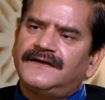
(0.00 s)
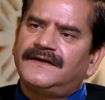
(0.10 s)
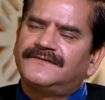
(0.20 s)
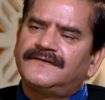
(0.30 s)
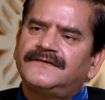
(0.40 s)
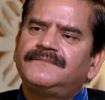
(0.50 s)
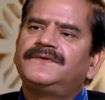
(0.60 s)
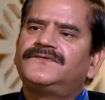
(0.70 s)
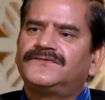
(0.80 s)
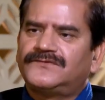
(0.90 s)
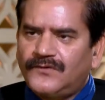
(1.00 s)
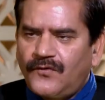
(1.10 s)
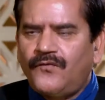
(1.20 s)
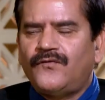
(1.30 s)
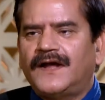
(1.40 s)
relationship is so
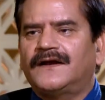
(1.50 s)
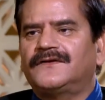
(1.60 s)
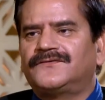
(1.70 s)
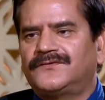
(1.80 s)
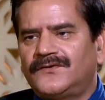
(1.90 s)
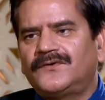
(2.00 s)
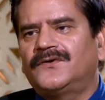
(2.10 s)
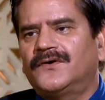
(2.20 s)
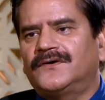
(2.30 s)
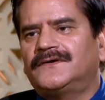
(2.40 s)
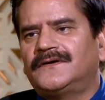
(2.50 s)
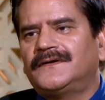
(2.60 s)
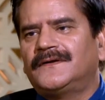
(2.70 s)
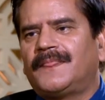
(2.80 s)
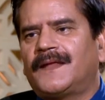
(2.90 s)
well, so good,
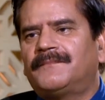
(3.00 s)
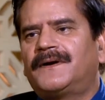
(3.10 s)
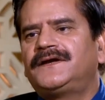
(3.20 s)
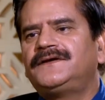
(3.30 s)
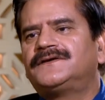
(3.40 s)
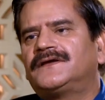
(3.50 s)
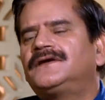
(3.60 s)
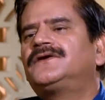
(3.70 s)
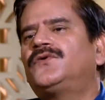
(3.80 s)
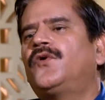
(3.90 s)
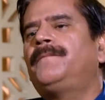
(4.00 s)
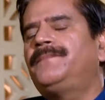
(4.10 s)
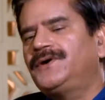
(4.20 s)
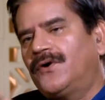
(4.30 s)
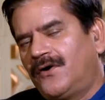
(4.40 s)
but it does not go
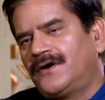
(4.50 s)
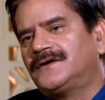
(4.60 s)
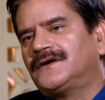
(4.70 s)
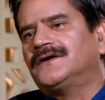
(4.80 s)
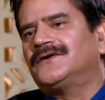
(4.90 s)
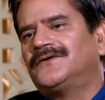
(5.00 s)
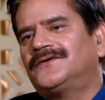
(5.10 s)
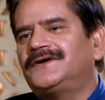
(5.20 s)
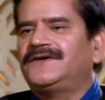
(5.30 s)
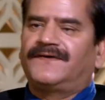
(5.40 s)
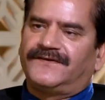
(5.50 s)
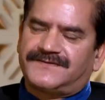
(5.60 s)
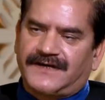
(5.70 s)
beyond uh, you know defense